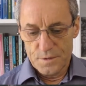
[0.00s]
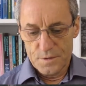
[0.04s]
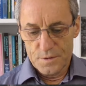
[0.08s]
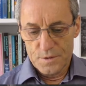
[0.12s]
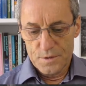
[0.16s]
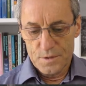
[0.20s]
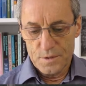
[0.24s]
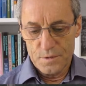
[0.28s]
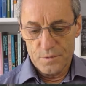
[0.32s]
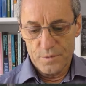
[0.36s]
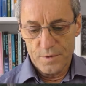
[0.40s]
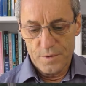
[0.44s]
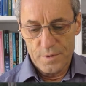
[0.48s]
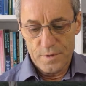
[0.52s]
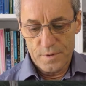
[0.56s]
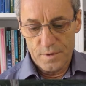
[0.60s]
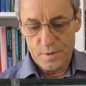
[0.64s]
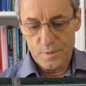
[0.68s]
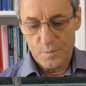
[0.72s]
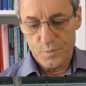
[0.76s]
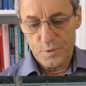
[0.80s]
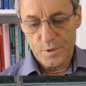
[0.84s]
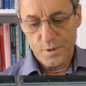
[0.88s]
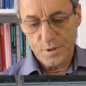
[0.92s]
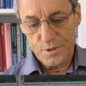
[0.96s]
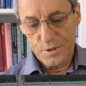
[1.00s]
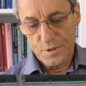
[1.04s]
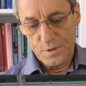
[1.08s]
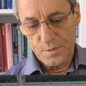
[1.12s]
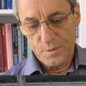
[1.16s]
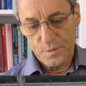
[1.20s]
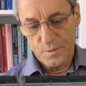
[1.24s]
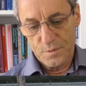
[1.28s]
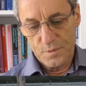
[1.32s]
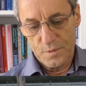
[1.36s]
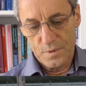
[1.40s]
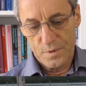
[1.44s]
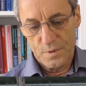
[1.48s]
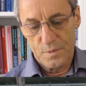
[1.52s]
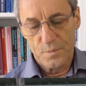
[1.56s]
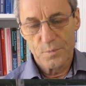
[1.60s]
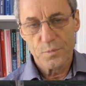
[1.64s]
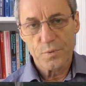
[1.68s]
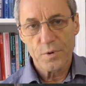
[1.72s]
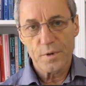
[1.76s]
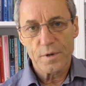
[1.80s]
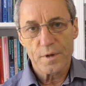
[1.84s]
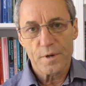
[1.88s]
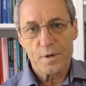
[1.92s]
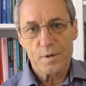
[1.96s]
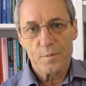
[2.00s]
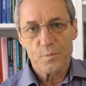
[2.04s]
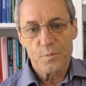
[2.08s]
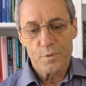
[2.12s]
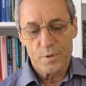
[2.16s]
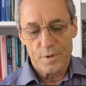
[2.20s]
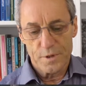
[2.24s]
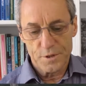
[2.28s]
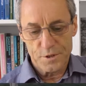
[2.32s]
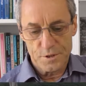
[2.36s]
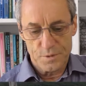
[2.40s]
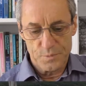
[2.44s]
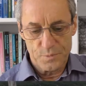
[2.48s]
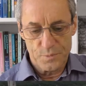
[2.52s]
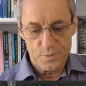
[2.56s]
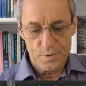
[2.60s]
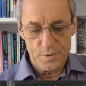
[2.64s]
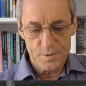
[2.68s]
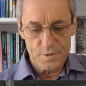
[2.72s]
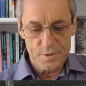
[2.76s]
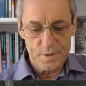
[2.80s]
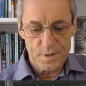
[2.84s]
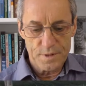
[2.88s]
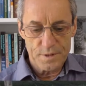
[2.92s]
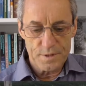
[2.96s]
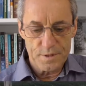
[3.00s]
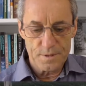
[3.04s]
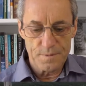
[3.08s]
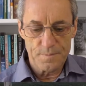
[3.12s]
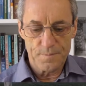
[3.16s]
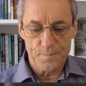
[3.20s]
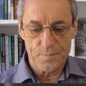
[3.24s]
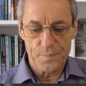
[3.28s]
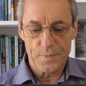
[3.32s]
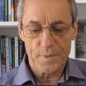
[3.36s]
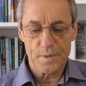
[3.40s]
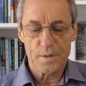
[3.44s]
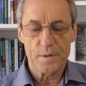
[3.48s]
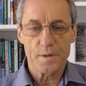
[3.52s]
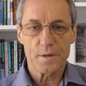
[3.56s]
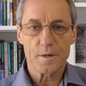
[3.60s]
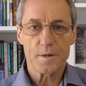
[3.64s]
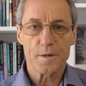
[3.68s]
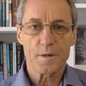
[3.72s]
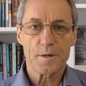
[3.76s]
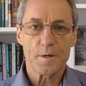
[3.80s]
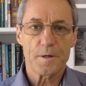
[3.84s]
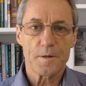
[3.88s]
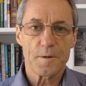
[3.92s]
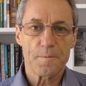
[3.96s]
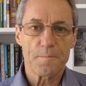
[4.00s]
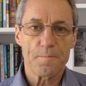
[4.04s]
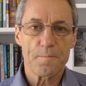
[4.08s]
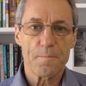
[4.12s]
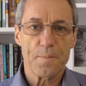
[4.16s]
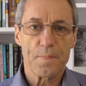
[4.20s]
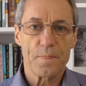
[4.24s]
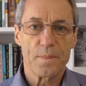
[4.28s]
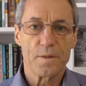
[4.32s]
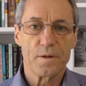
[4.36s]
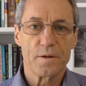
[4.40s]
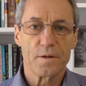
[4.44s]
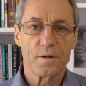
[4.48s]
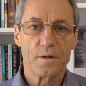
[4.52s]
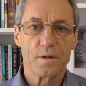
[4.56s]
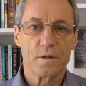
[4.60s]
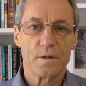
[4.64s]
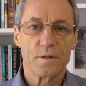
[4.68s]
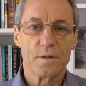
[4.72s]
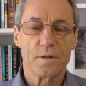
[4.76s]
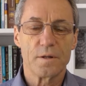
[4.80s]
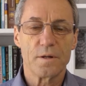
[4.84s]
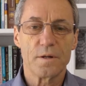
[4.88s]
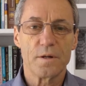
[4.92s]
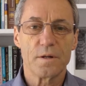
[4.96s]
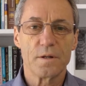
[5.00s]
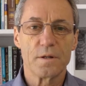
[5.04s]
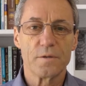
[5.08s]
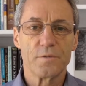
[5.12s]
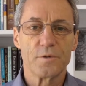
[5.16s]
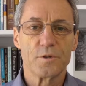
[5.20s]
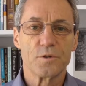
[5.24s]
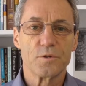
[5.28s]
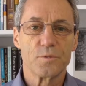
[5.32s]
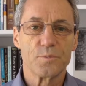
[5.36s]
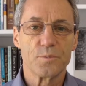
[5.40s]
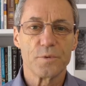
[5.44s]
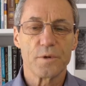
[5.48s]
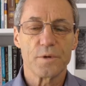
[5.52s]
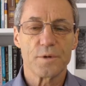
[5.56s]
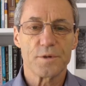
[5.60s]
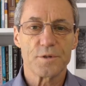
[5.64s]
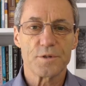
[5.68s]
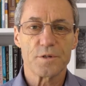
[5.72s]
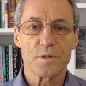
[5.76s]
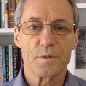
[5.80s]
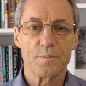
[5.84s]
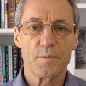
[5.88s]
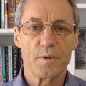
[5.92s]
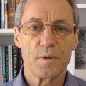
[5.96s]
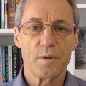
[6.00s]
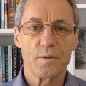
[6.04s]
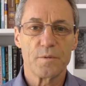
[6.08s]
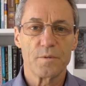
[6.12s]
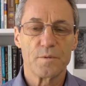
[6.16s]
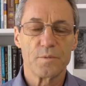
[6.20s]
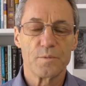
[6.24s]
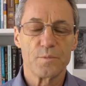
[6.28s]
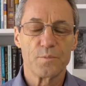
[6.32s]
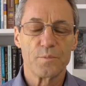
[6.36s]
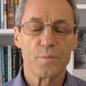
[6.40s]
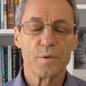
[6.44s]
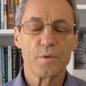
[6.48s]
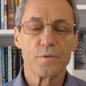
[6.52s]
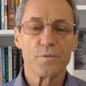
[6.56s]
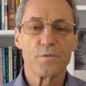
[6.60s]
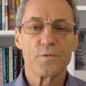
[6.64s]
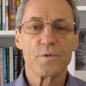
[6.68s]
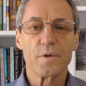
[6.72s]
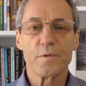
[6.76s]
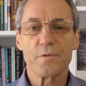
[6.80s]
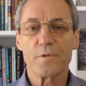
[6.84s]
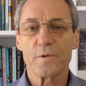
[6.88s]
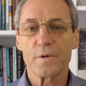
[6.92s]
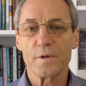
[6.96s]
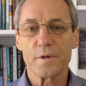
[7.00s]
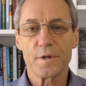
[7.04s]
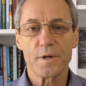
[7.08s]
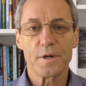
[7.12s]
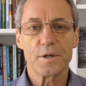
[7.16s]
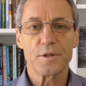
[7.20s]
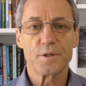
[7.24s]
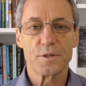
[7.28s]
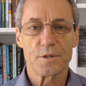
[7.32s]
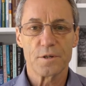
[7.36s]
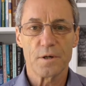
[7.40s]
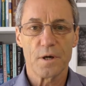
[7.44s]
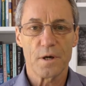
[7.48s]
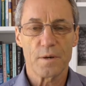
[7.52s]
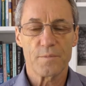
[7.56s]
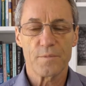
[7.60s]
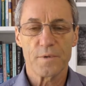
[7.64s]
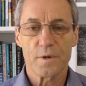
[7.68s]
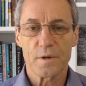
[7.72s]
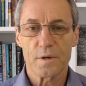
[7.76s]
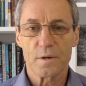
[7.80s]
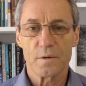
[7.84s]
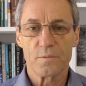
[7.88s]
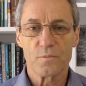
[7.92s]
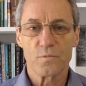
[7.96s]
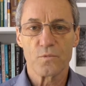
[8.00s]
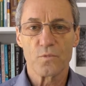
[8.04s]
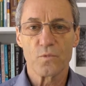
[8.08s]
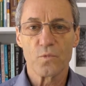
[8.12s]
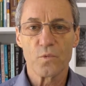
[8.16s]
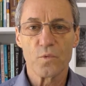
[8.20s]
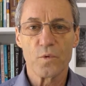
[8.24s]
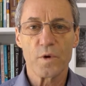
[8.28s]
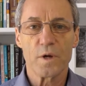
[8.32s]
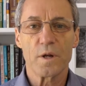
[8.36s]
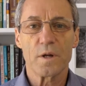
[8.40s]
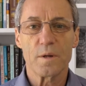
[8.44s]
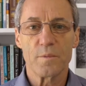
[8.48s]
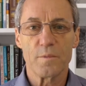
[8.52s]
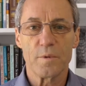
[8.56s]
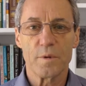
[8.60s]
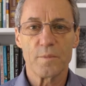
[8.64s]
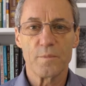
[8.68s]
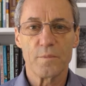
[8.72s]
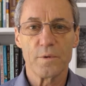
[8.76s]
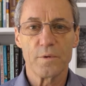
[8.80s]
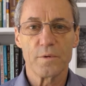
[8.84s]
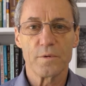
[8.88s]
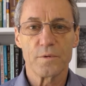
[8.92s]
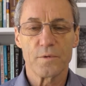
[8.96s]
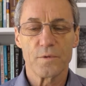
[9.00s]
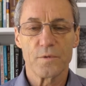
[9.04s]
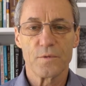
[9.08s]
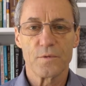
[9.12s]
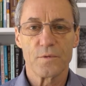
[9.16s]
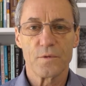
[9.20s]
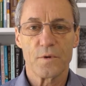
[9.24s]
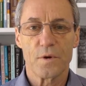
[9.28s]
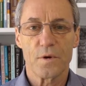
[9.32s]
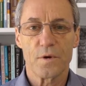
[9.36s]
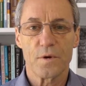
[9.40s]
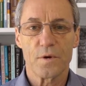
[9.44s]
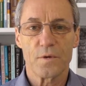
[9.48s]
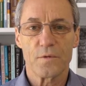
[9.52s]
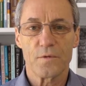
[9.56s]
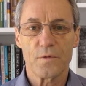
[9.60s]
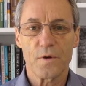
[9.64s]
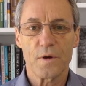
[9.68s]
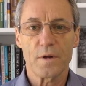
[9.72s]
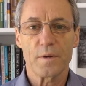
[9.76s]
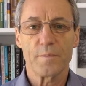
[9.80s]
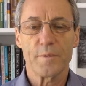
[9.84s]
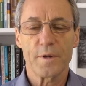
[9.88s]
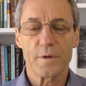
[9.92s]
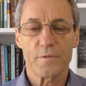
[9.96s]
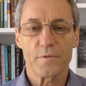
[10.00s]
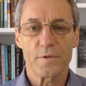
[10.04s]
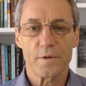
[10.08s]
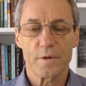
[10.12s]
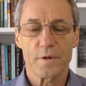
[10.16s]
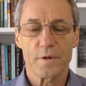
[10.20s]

So with the production and product and production process, um, the individual products can be built differently each time. They can really be built uh, tailor-made for